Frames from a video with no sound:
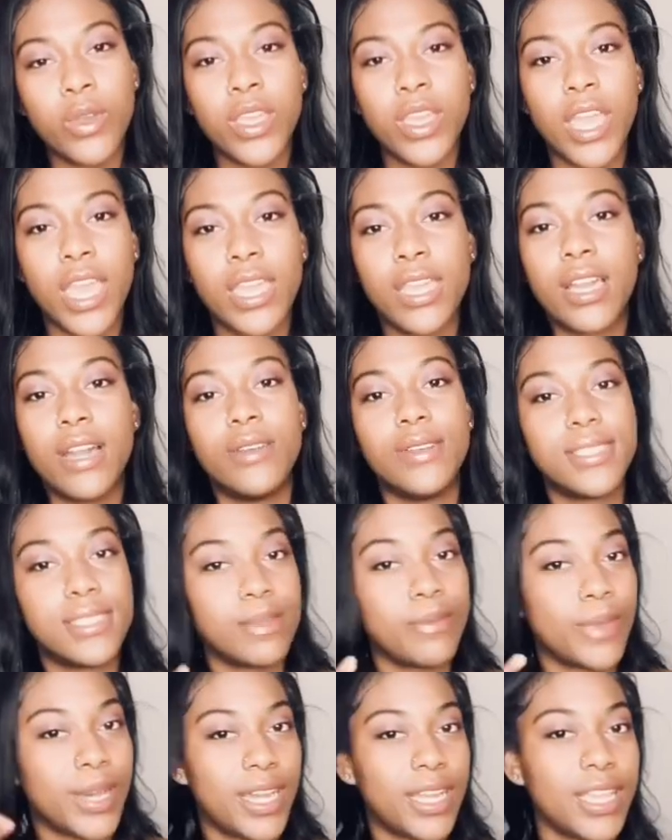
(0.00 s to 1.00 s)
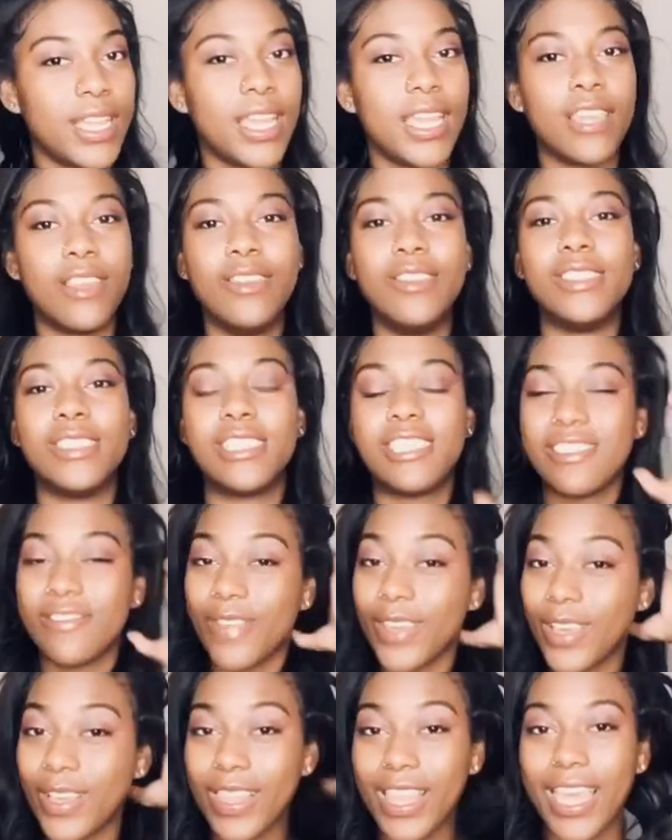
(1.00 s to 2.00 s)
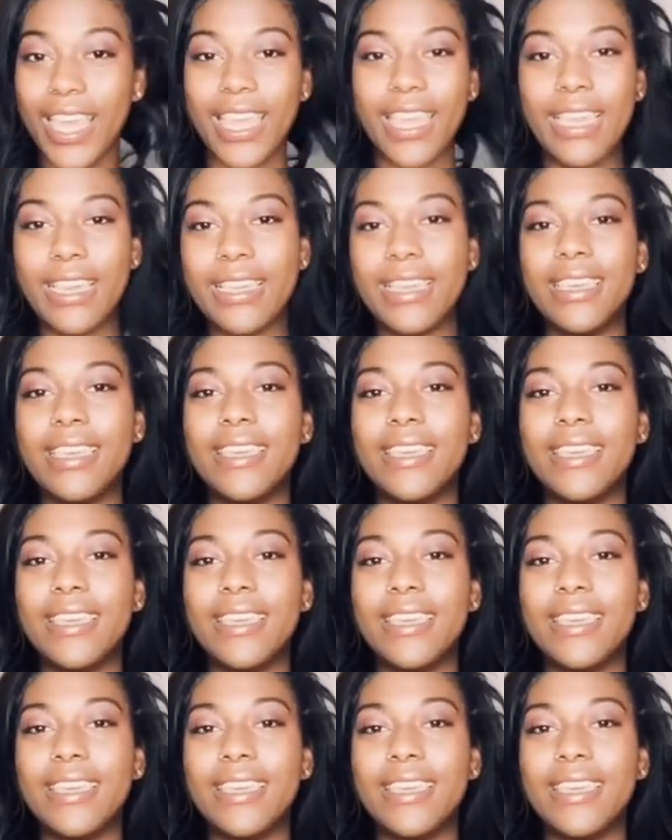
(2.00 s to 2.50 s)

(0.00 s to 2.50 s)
when you hang out with somebody and you just feel like